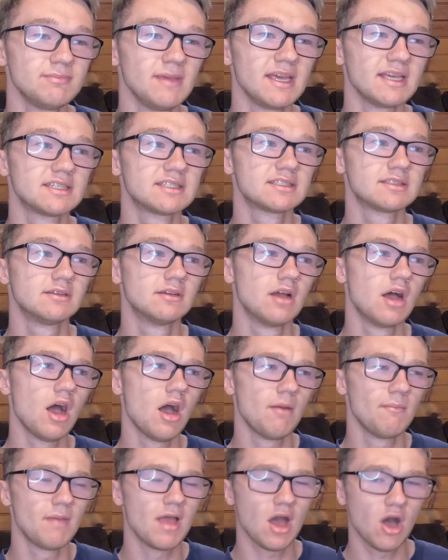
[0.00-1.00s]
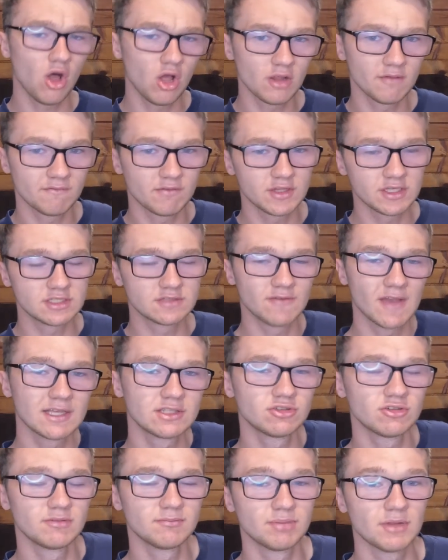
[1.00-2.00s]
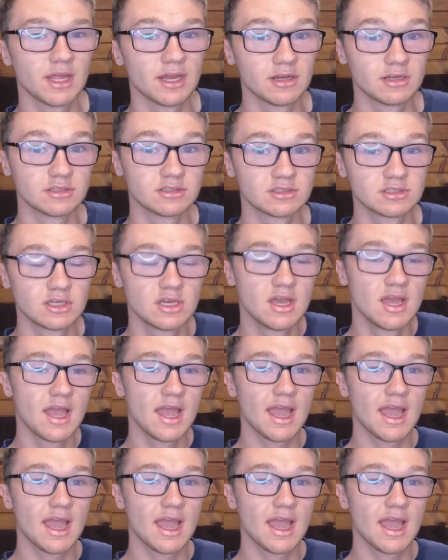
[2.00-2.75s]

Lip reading: makes all of these veteran players